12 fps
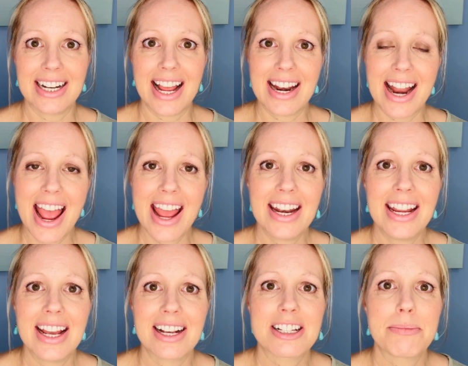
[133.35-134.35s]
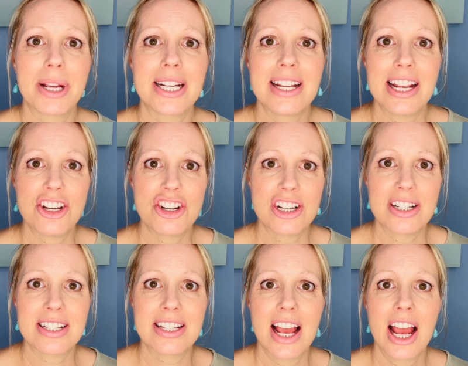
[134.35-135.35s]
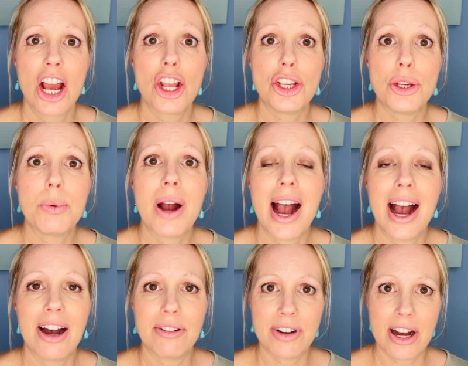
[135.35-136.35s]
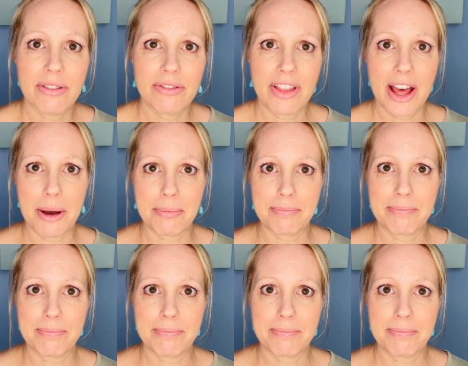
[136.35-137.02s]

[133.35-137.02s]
and any expectations you have of them.